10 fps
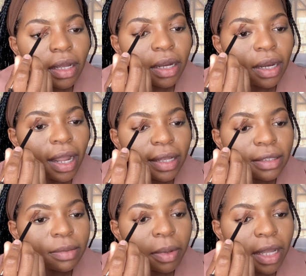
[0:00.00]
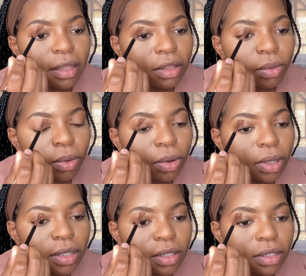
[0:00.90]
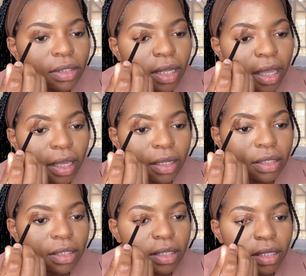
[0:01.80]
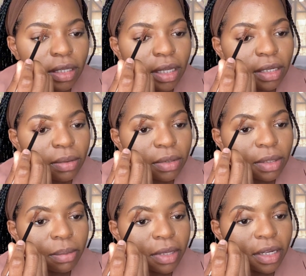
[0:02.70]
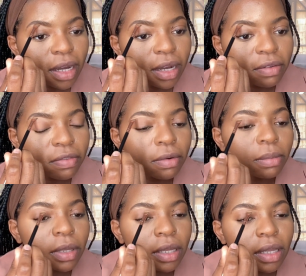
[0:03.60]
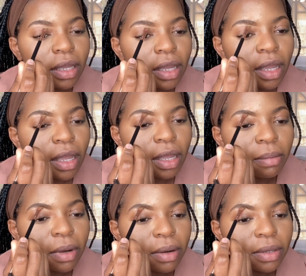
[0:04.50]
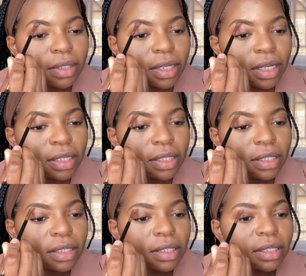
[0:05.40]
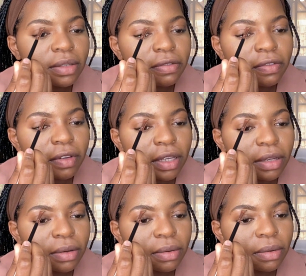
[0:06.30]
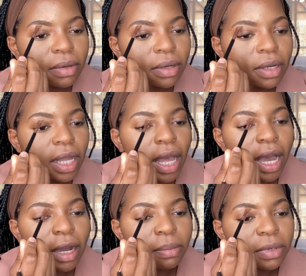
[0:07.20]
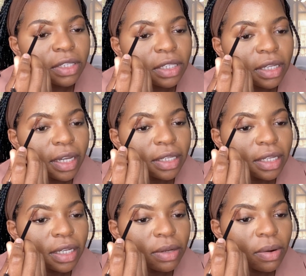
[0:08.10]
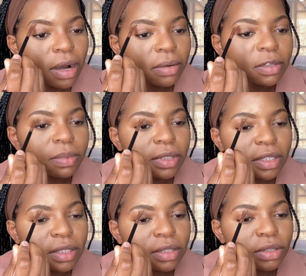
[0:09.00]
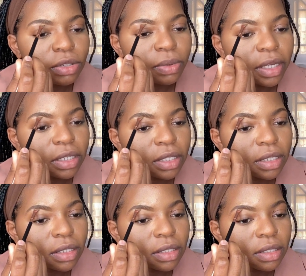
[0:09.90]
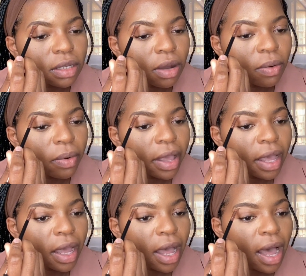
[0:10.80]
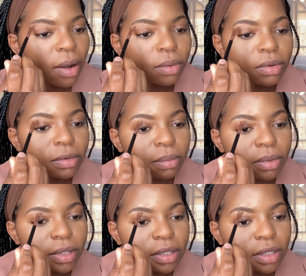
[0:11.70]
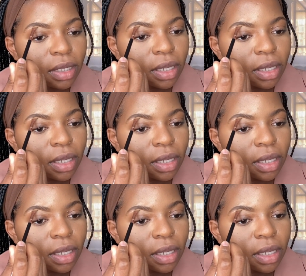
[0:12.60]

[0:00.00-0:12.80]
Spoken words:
last month was hectic and it was a bit hard for me because I didn't feel appreciated, or I was put in situations where I wouldn't put